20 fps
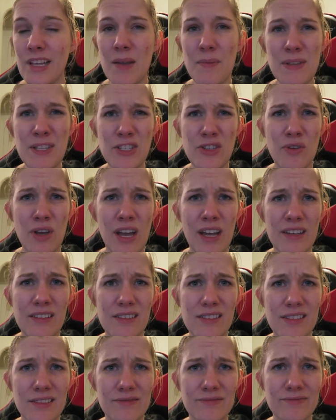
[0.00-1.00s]
I miss you
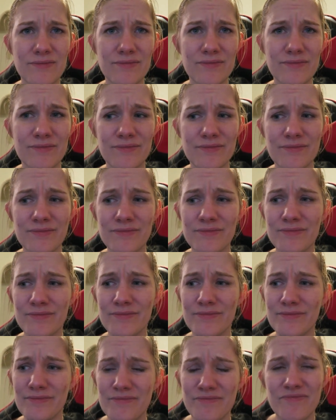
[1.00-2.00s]
guys.
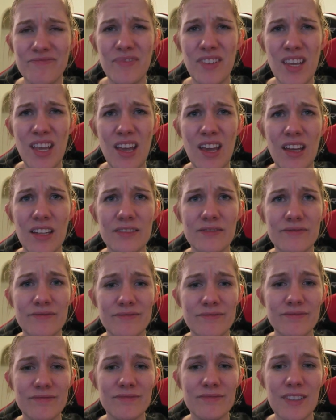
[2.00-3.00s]
Yeah,
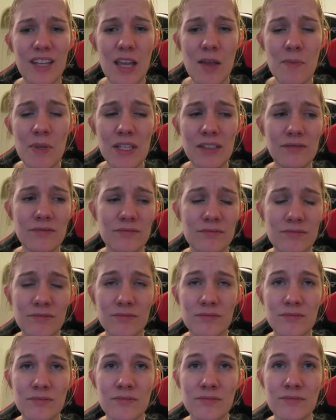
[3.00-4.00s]
I mean,
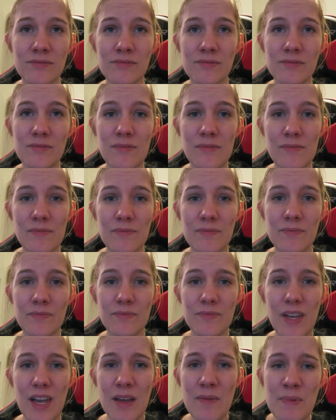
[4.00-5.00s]

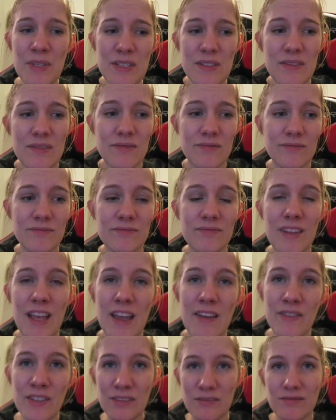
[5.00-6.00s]
I miss
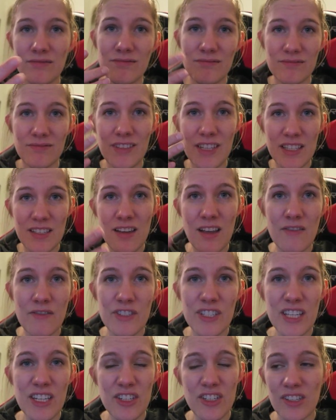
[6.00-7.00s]
having this
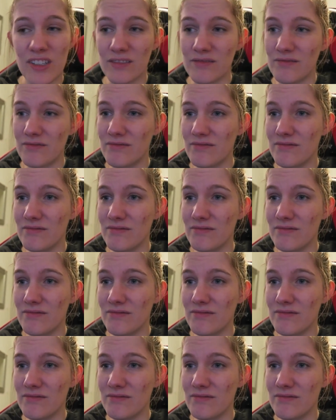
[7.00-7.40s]
conversation.